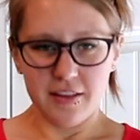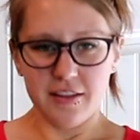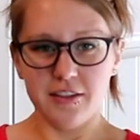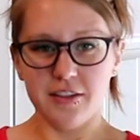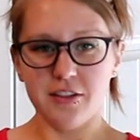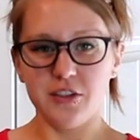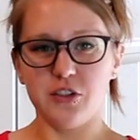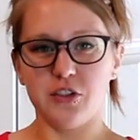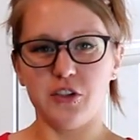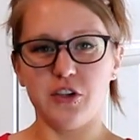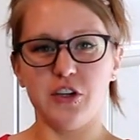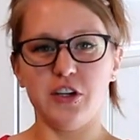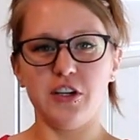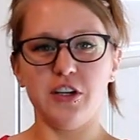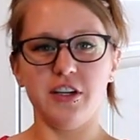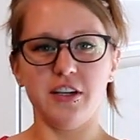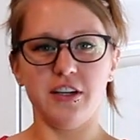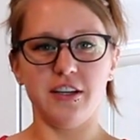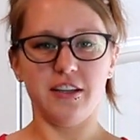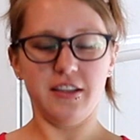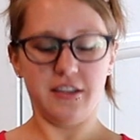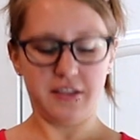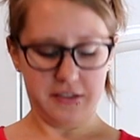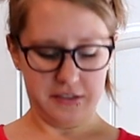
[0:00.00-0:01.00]
This shirt
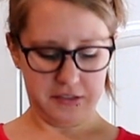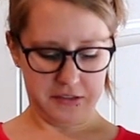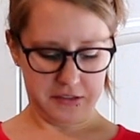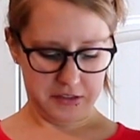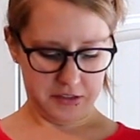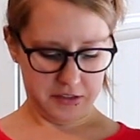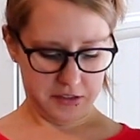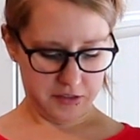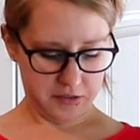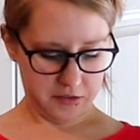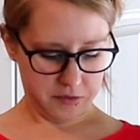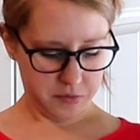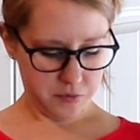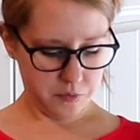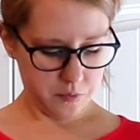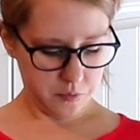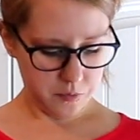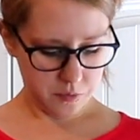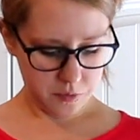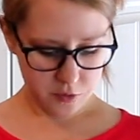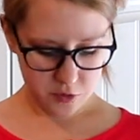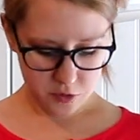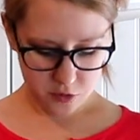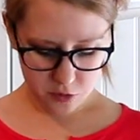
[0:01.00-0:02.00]
is
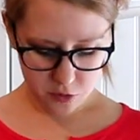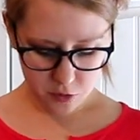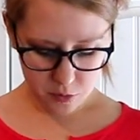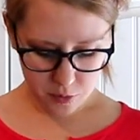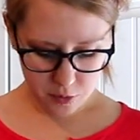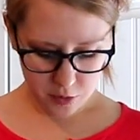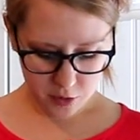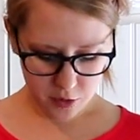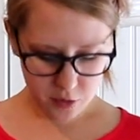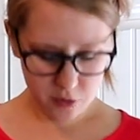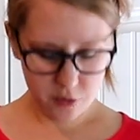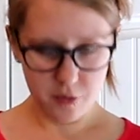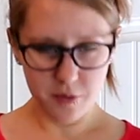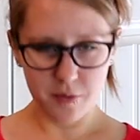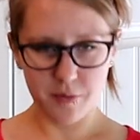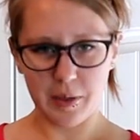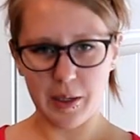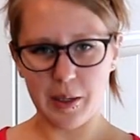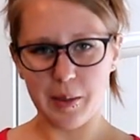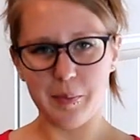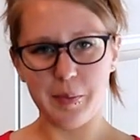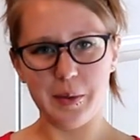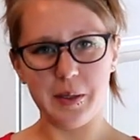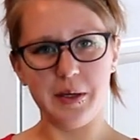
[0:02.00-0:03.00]
super cute in
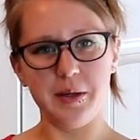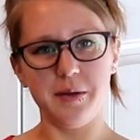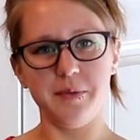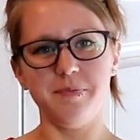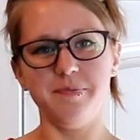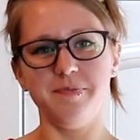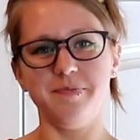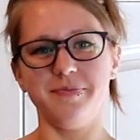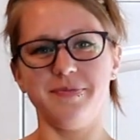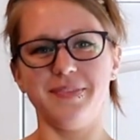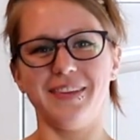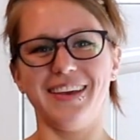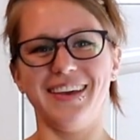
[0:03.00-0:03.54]
my opinion.